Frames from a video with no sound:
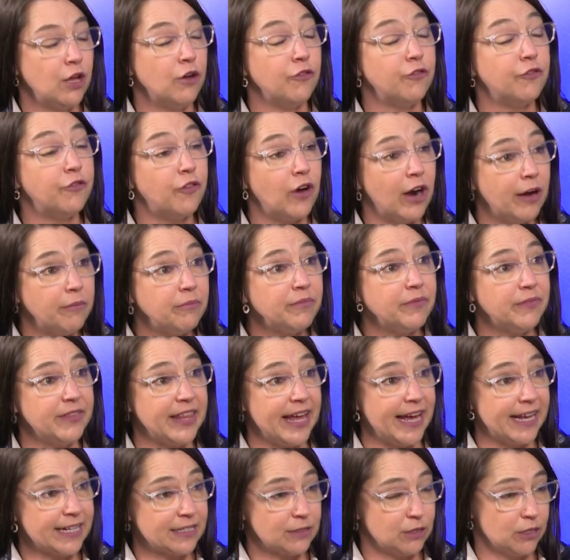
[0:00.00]
From
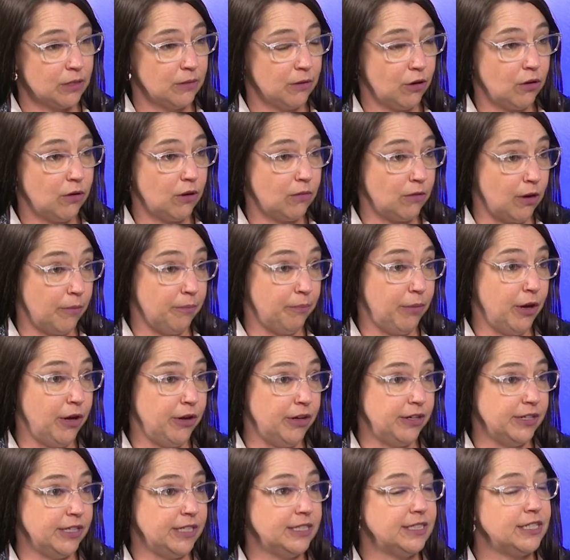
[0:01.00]
that
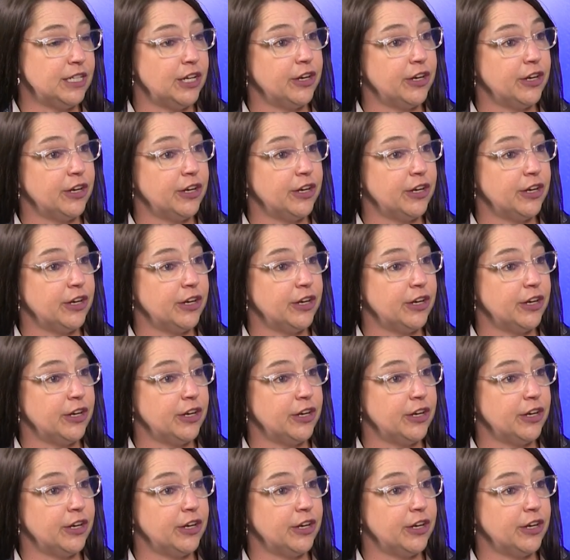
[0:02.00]
component,